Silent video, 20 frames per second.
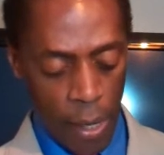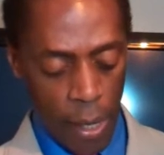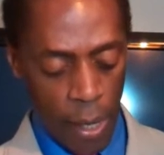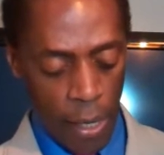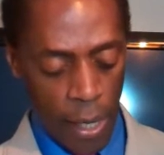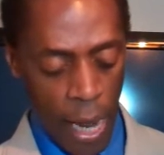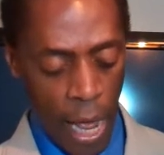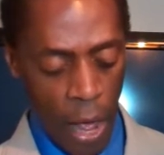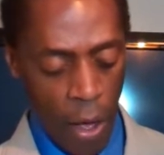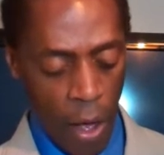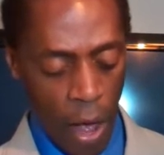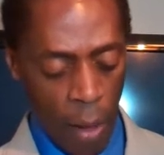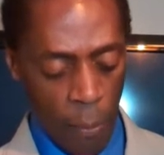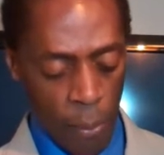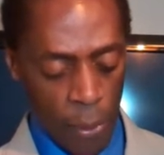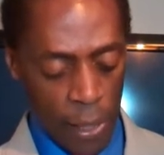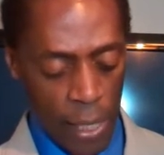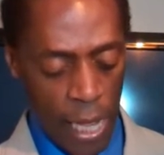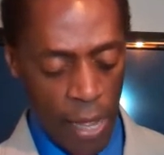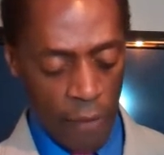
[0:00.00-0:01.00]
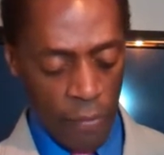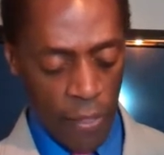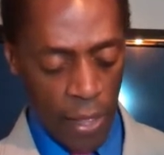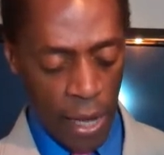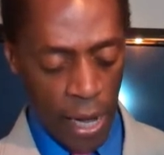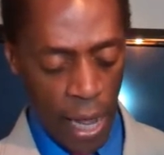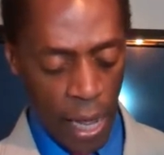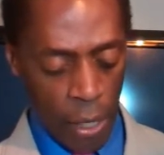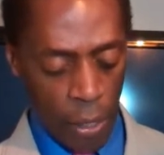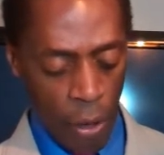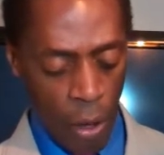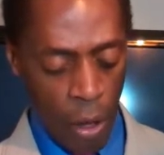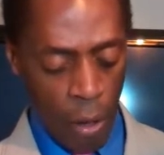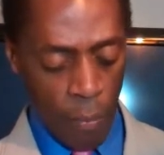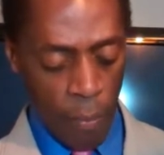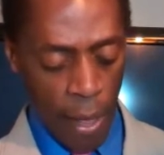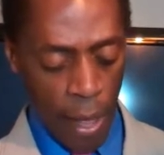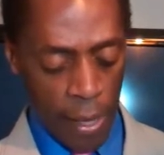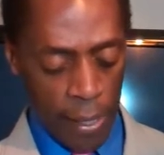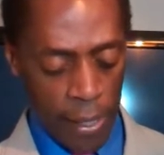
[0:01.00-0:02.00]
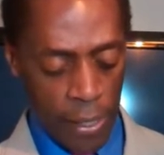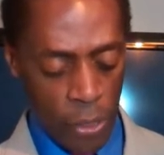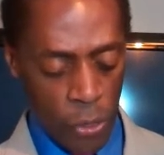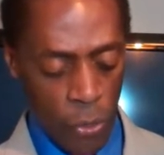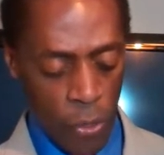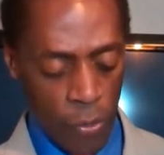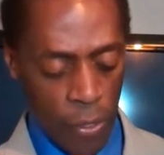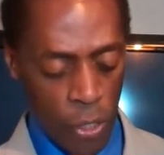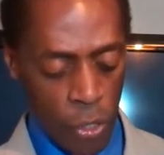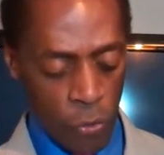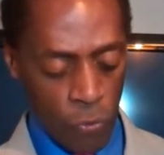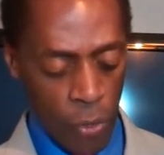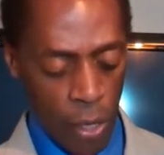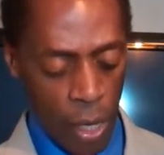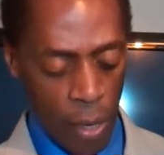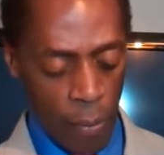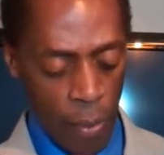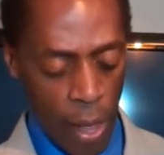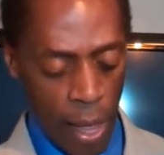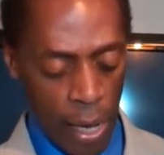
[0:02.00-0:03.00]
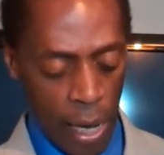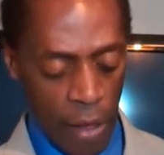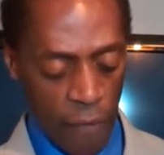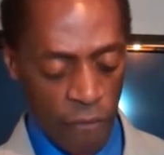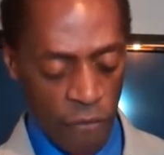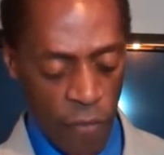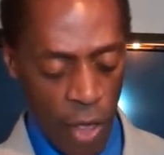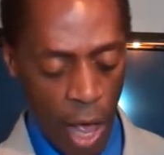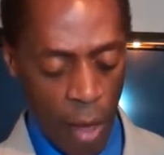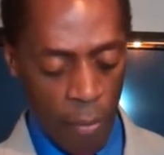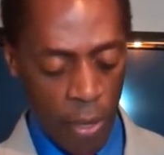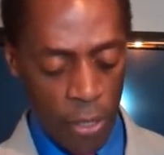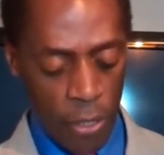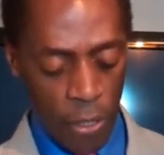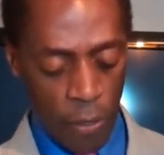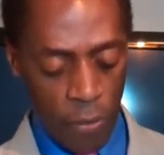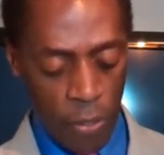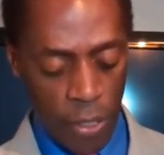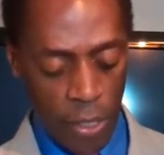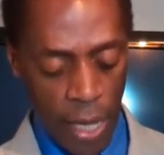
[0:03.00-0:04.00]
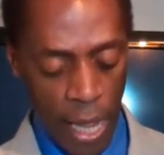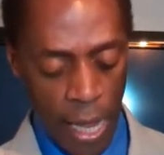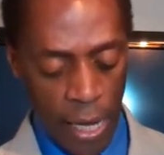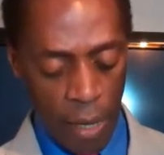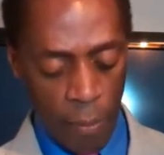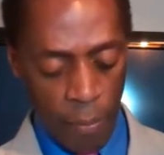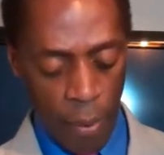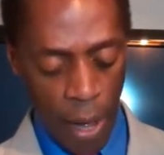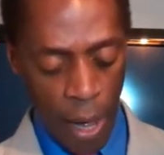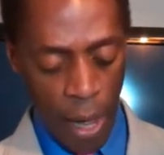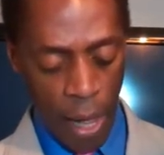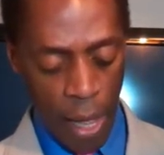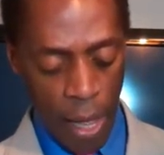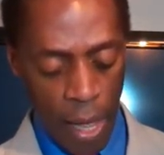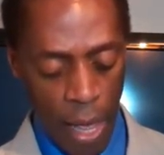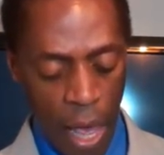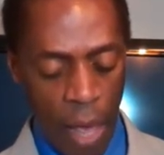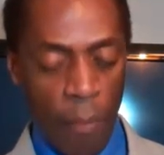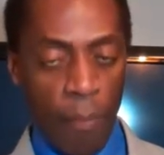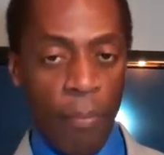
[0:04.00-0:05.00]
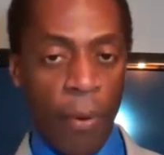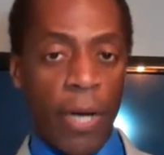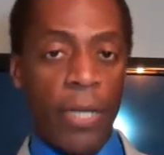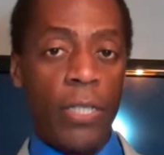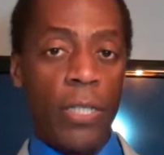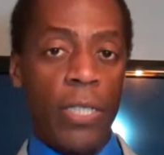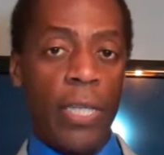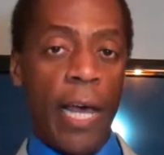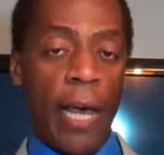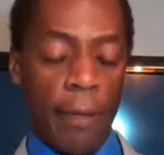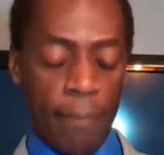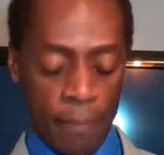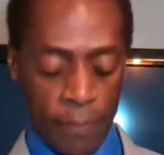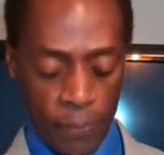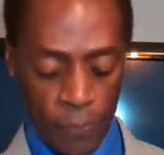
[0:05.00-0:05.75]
Now I believe that I had gone back into this dream, and I found myself standing by a bus stop.